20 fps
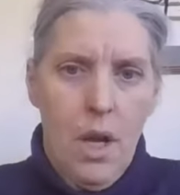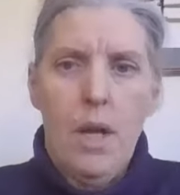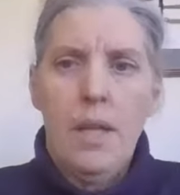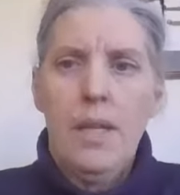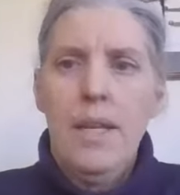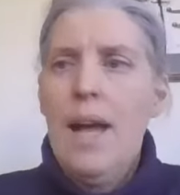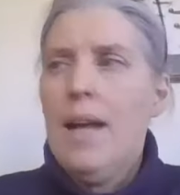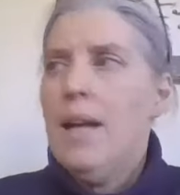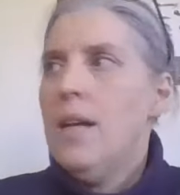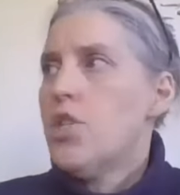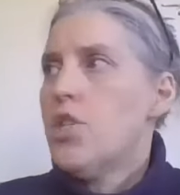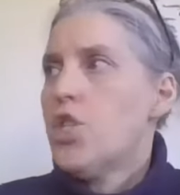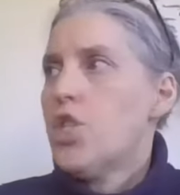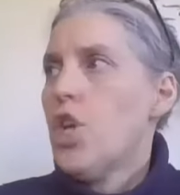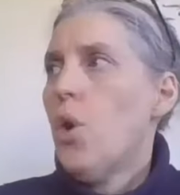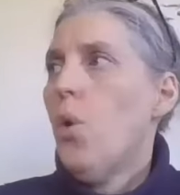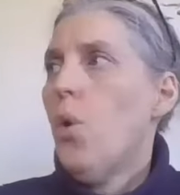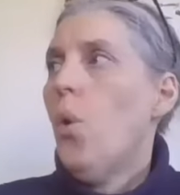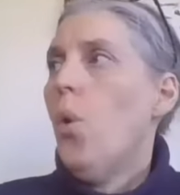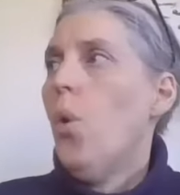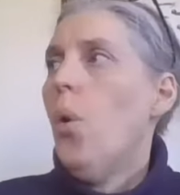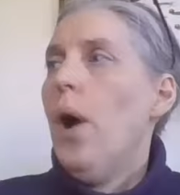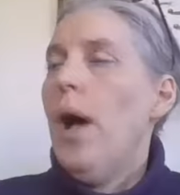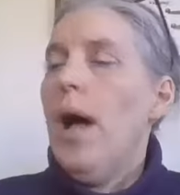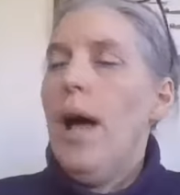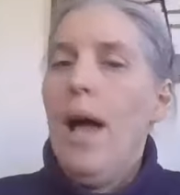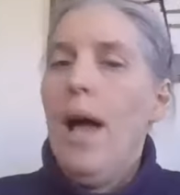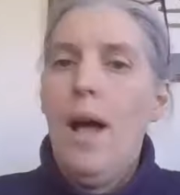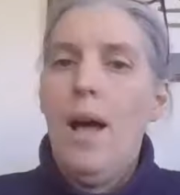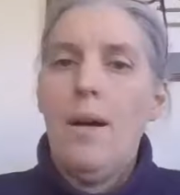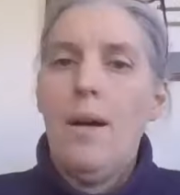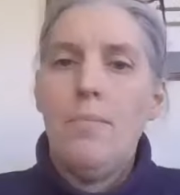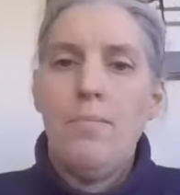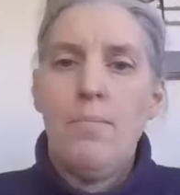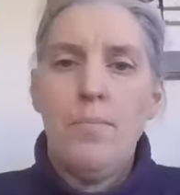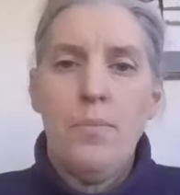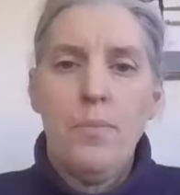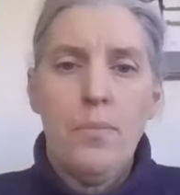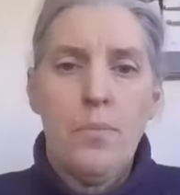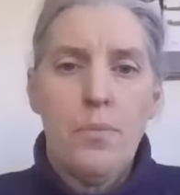Yeah, so
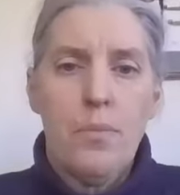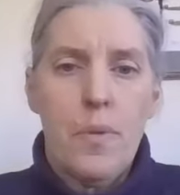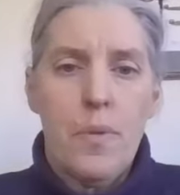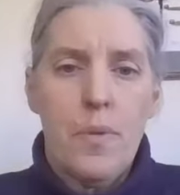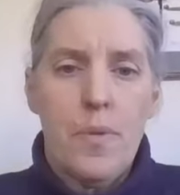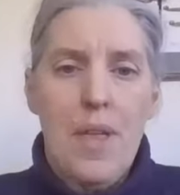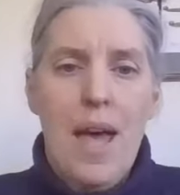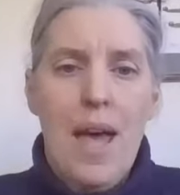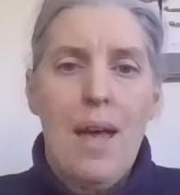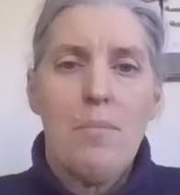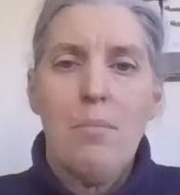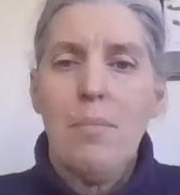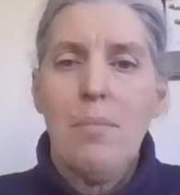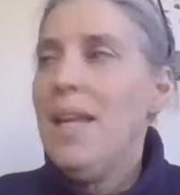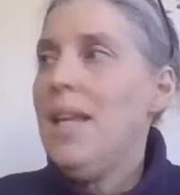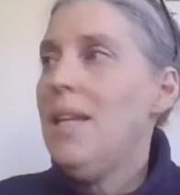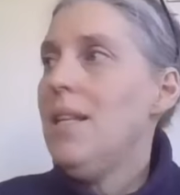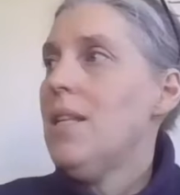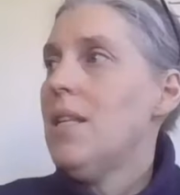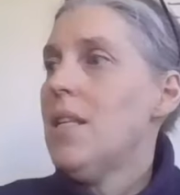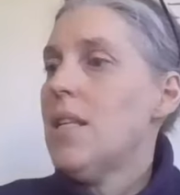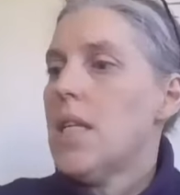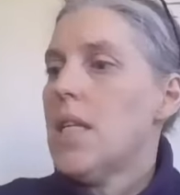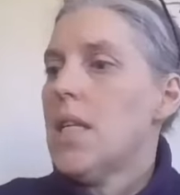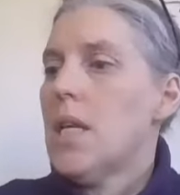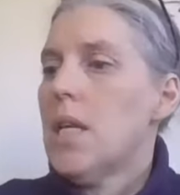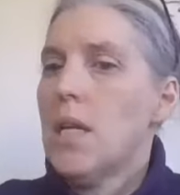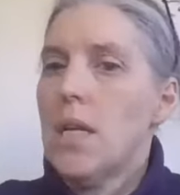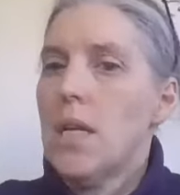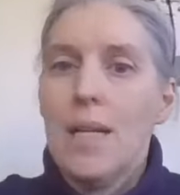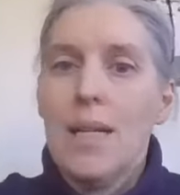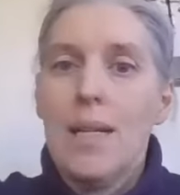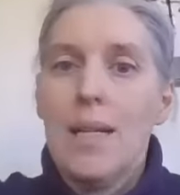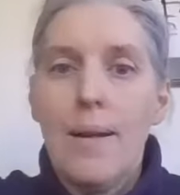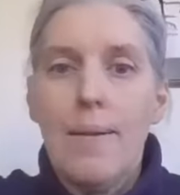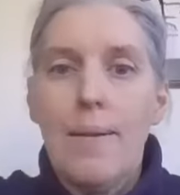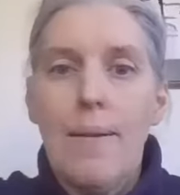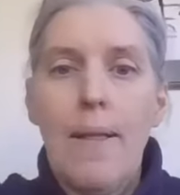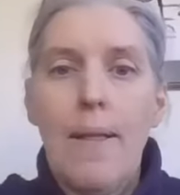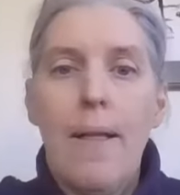that means
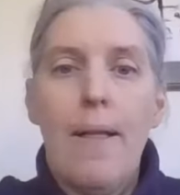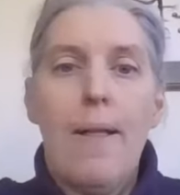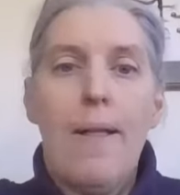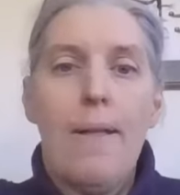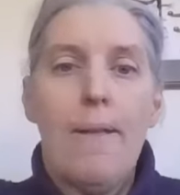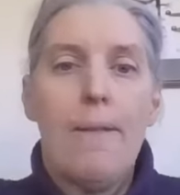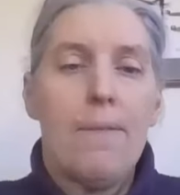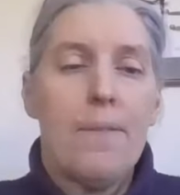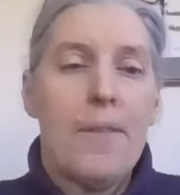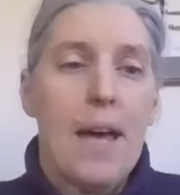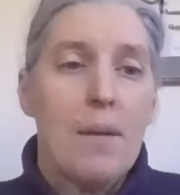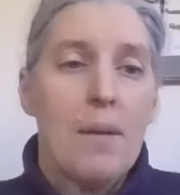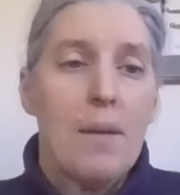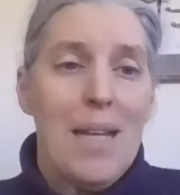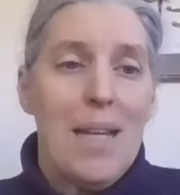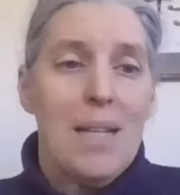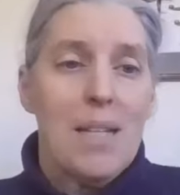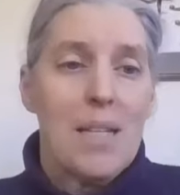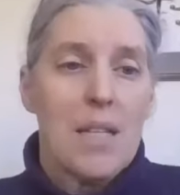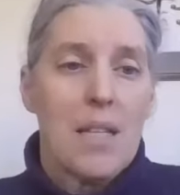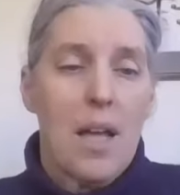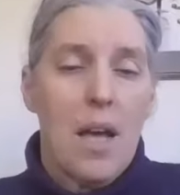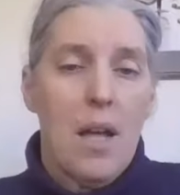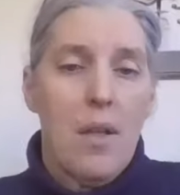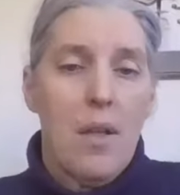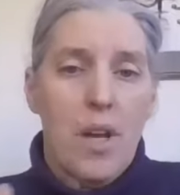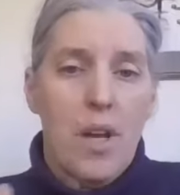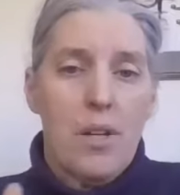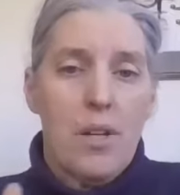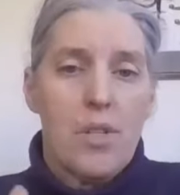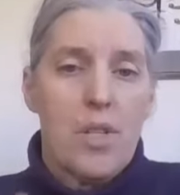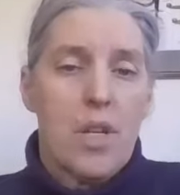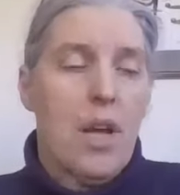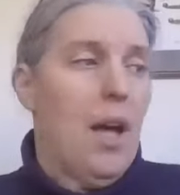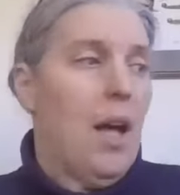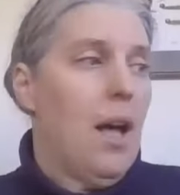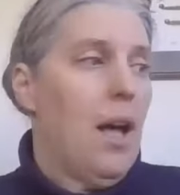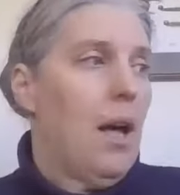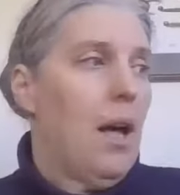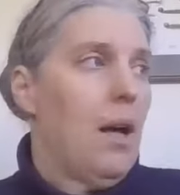that there's
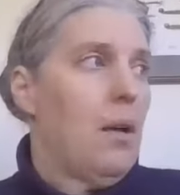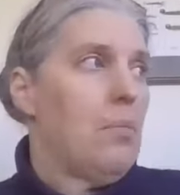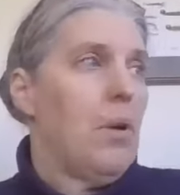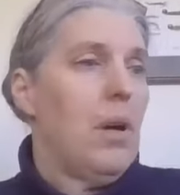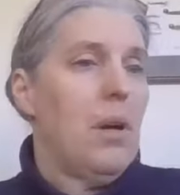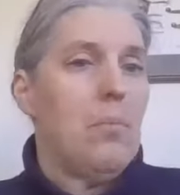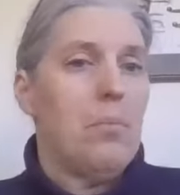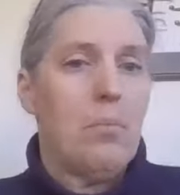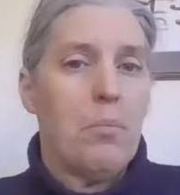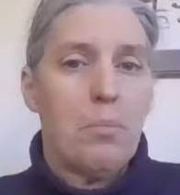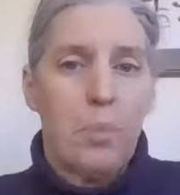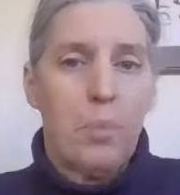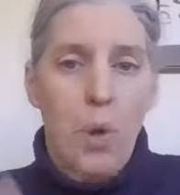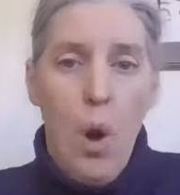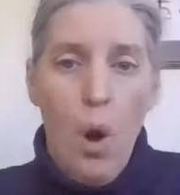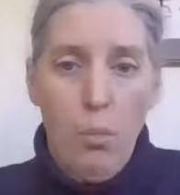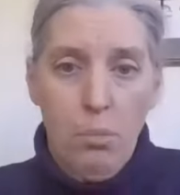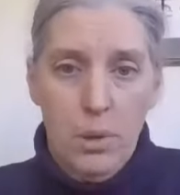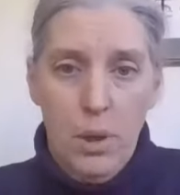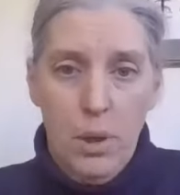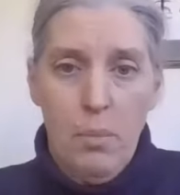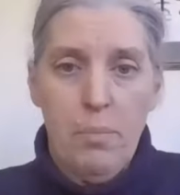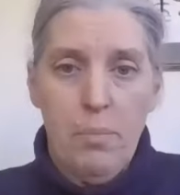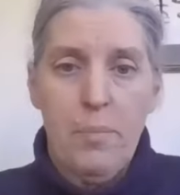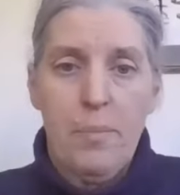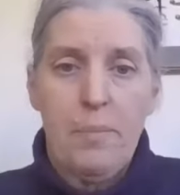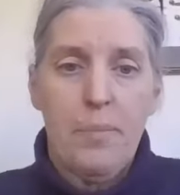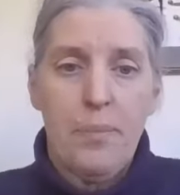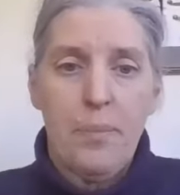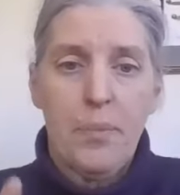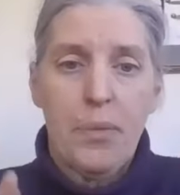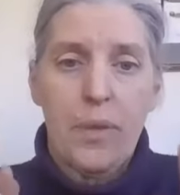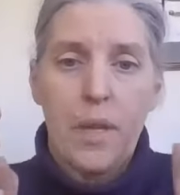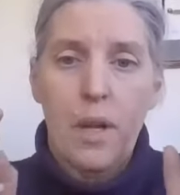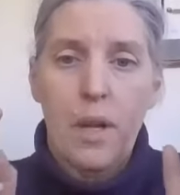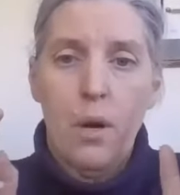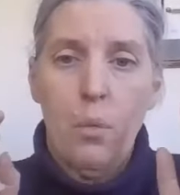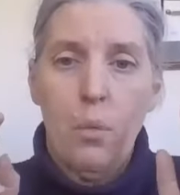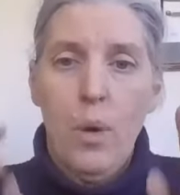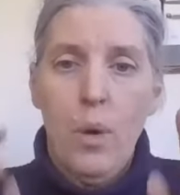a problem
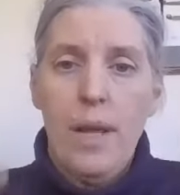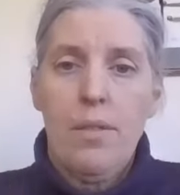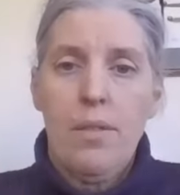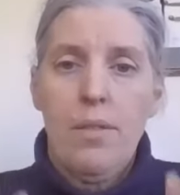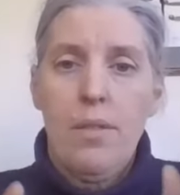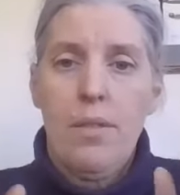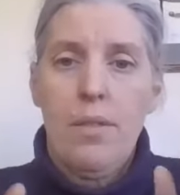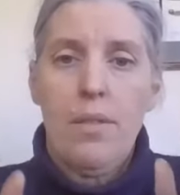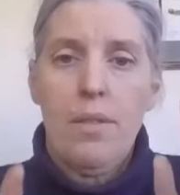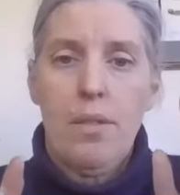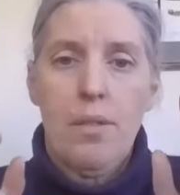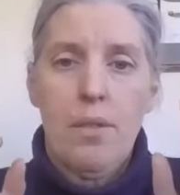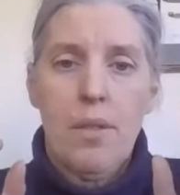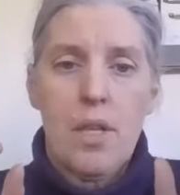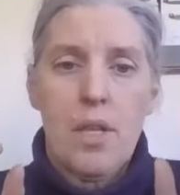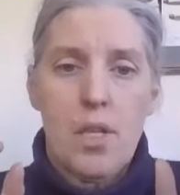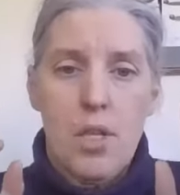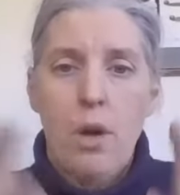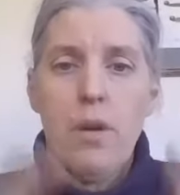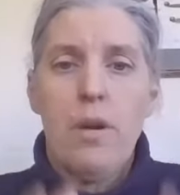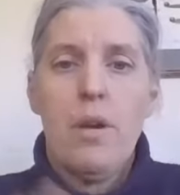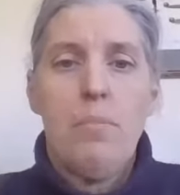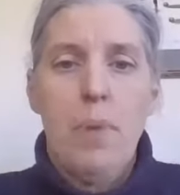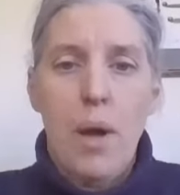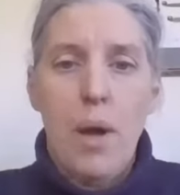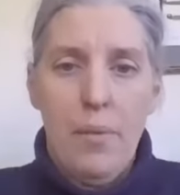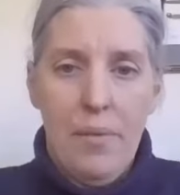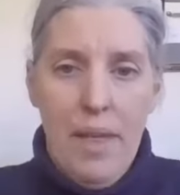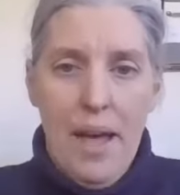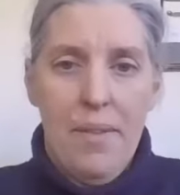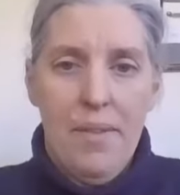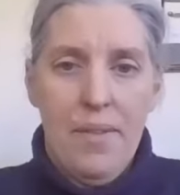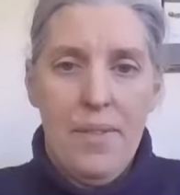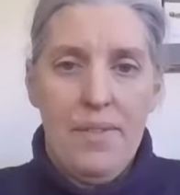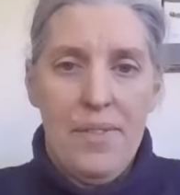with. Sorry about that.